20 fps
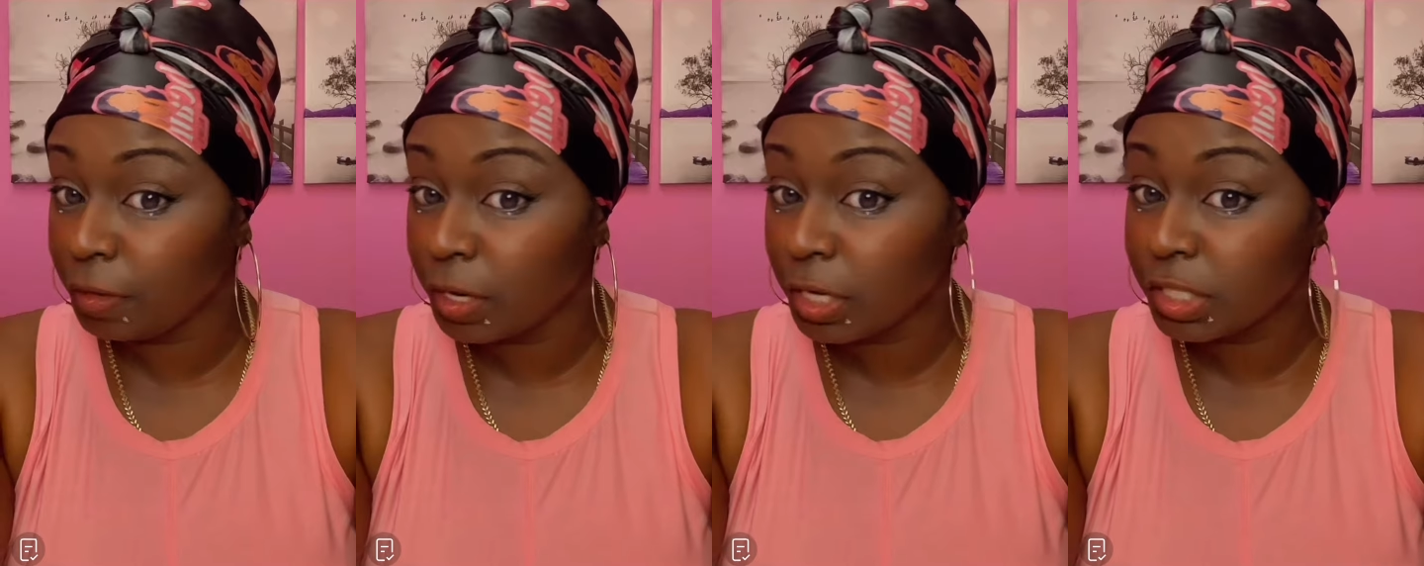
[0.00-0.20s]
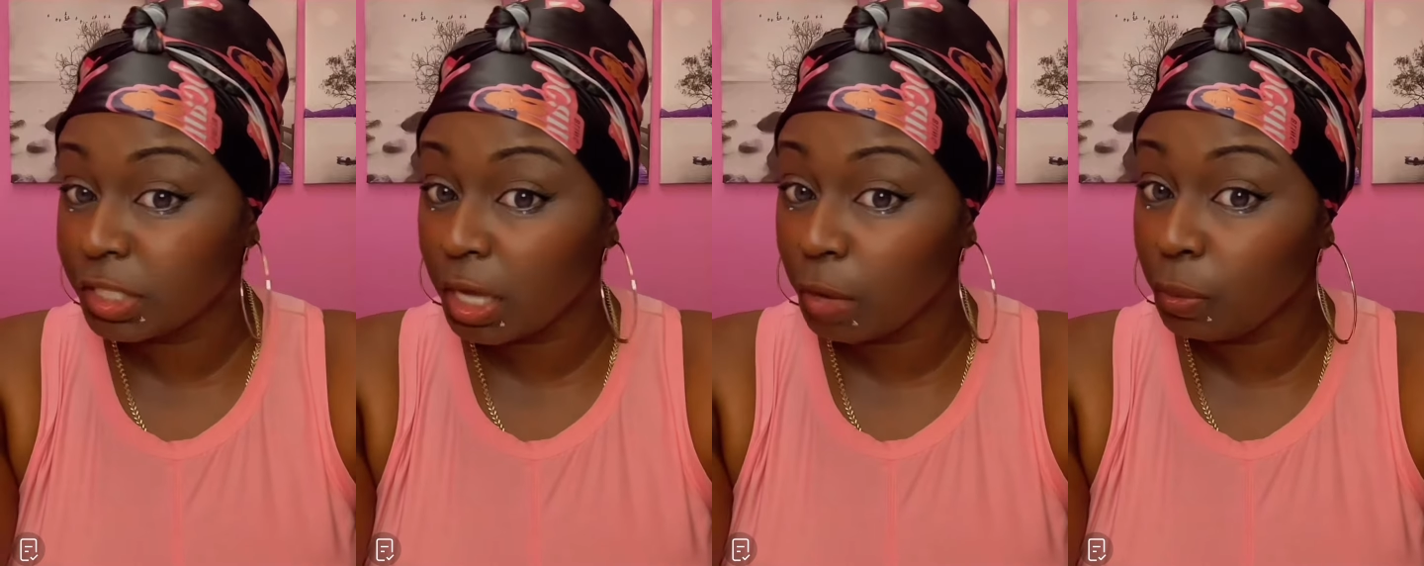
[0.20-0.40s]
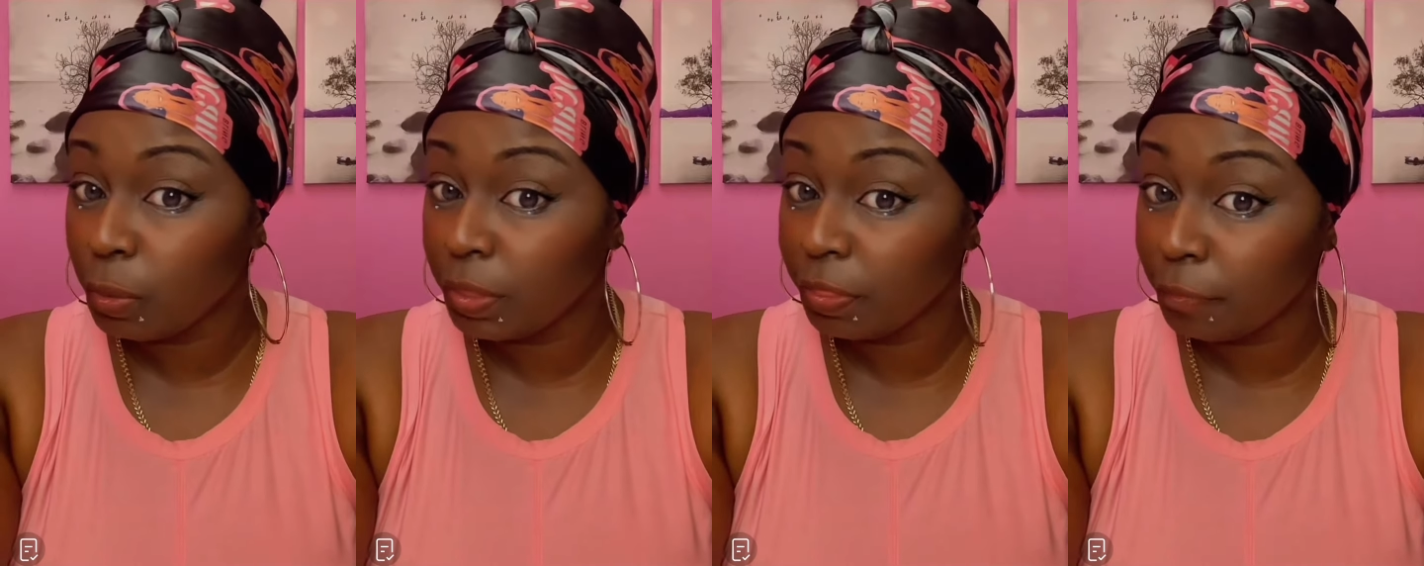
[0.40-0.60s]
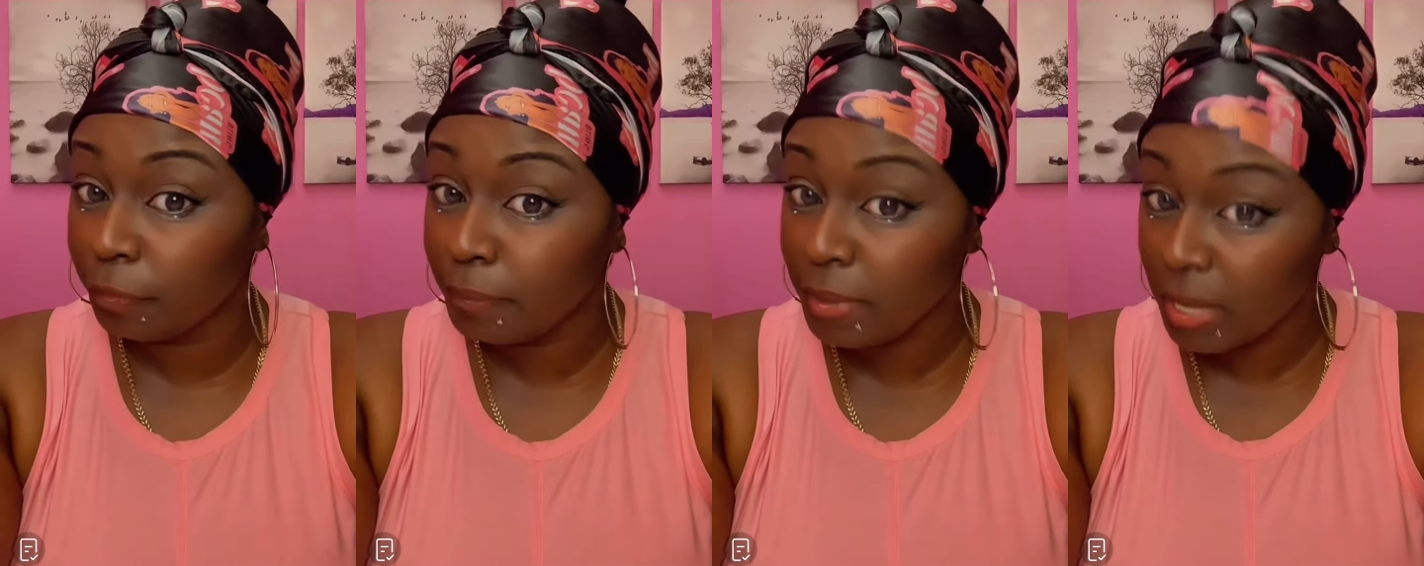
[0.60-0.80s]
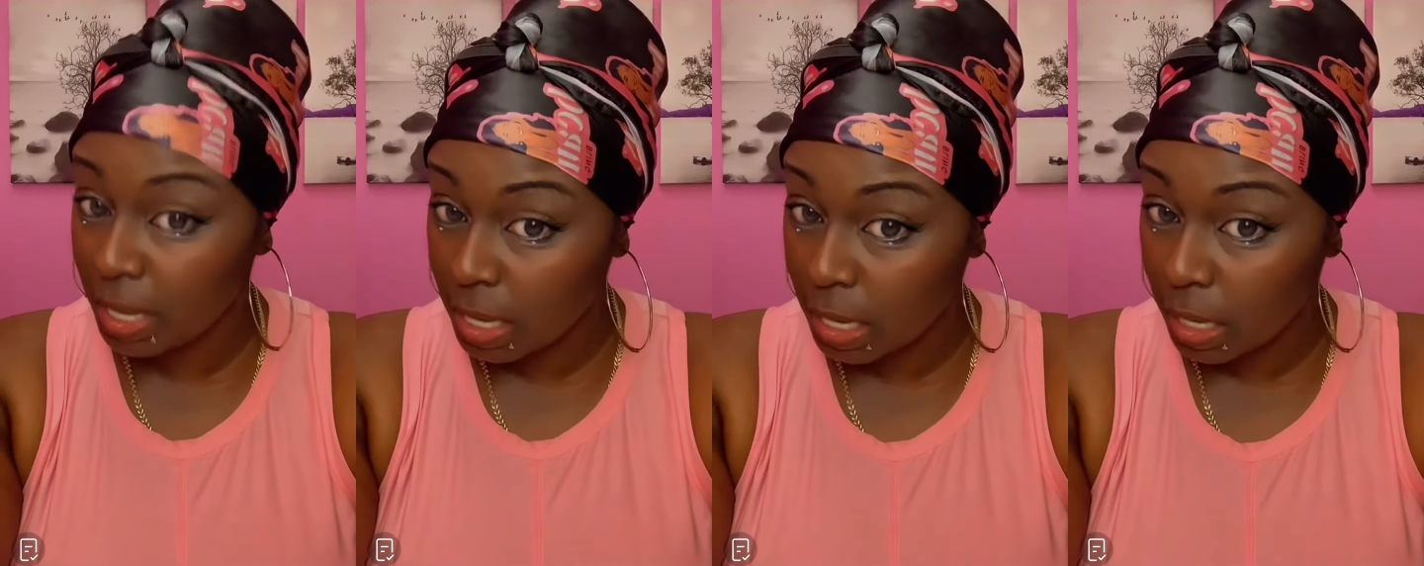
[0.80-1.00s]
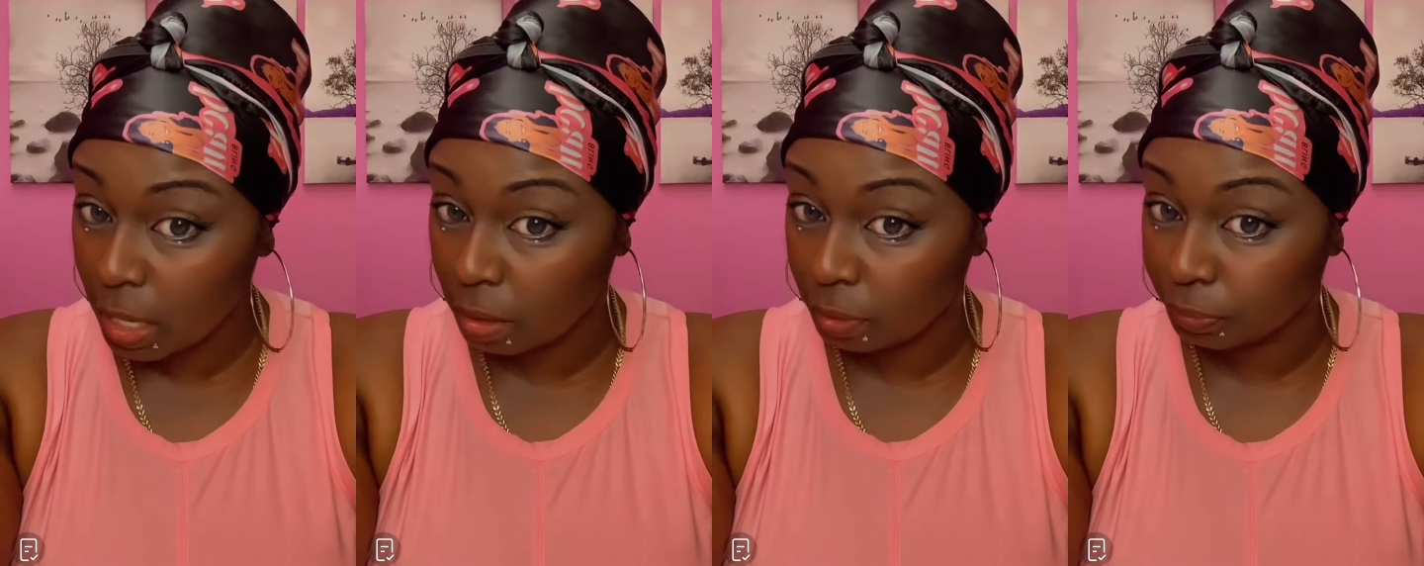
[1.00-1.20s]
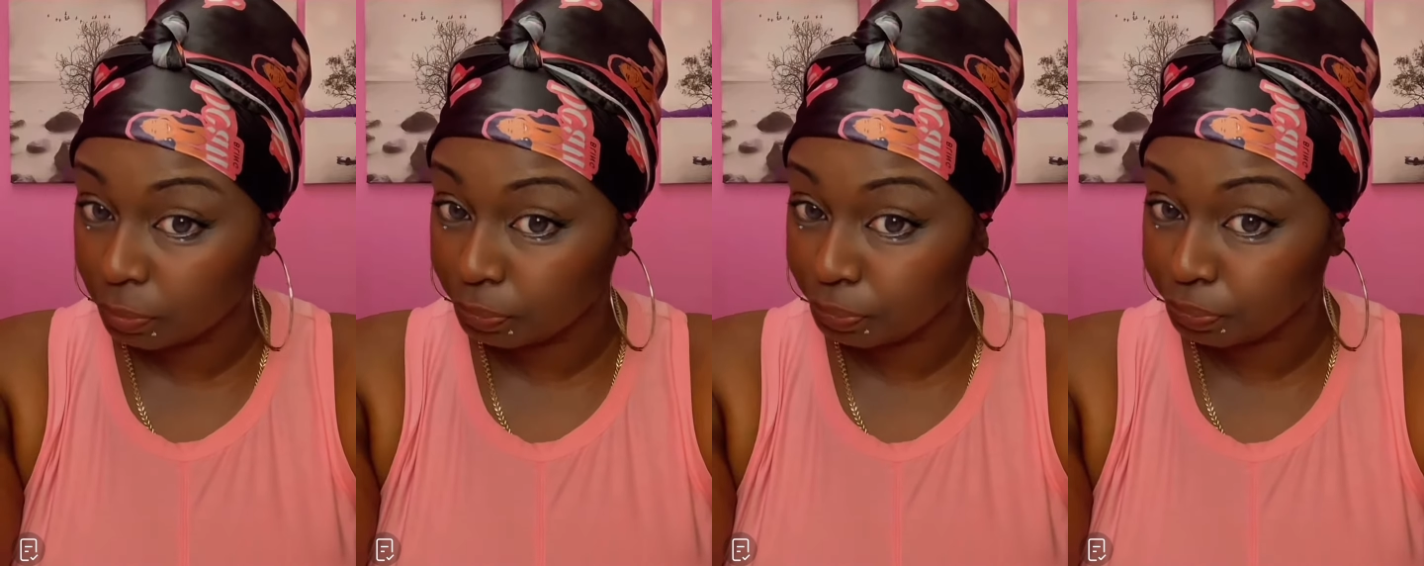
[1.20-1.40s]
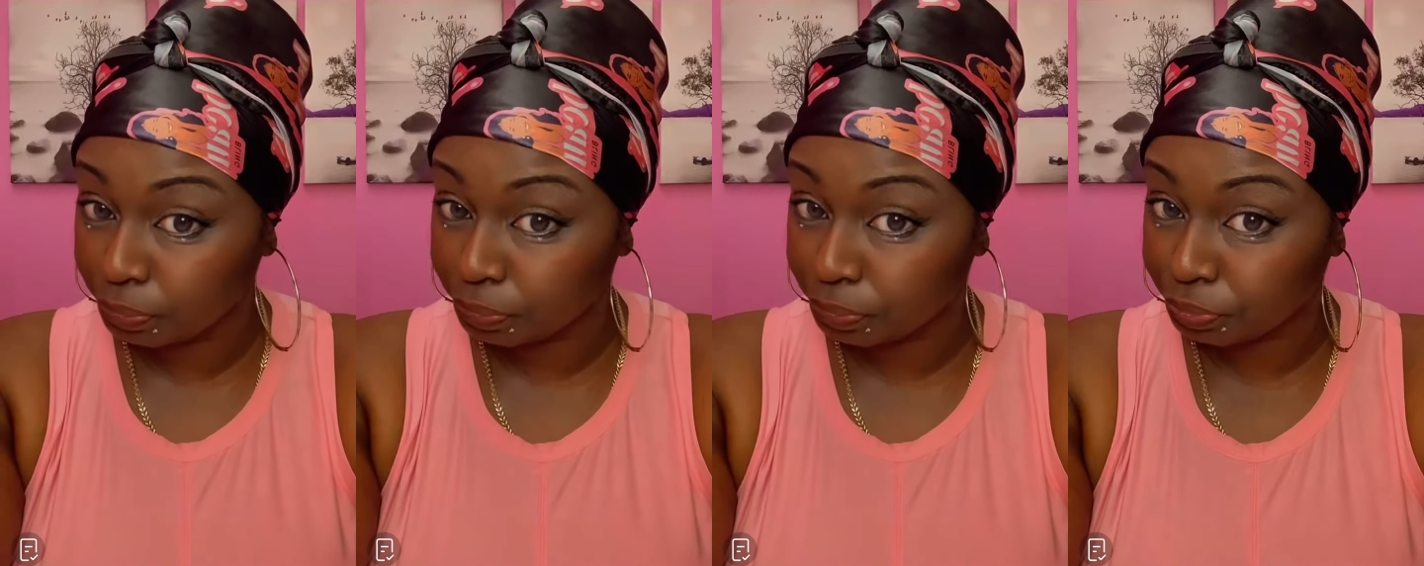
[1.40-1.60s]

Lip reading: filter with me.